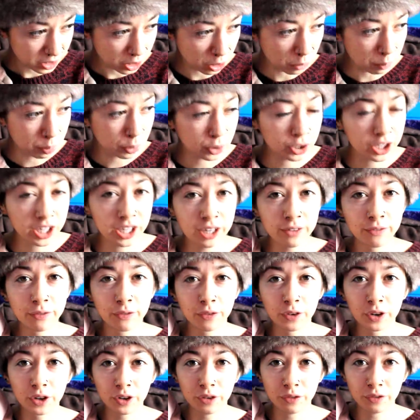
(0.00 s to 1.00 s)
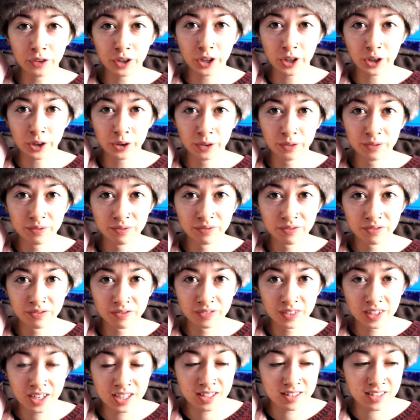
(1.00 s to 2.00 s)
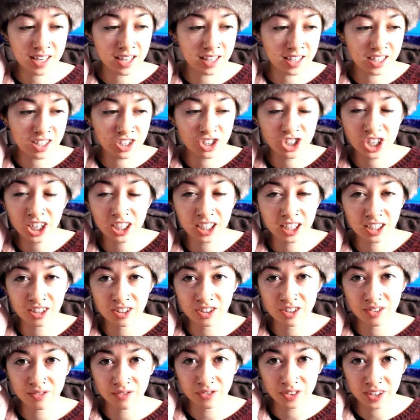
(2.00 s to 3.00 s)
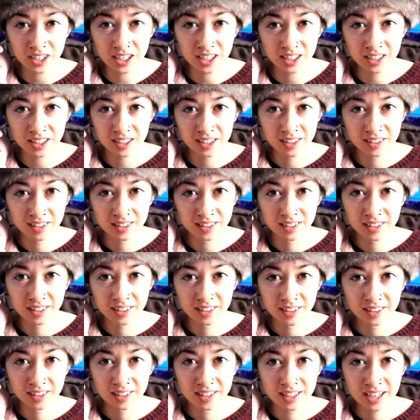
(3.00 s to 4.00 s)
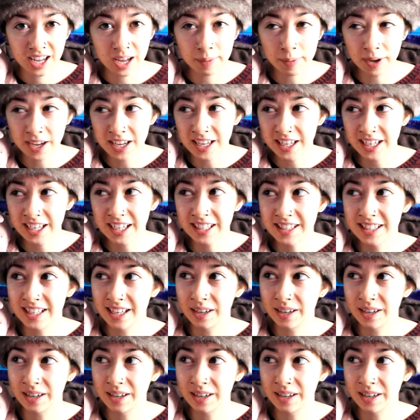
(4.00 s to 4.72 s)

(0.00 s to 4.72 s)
and put it in front of you and said it's chicken or something, I bet you'd eat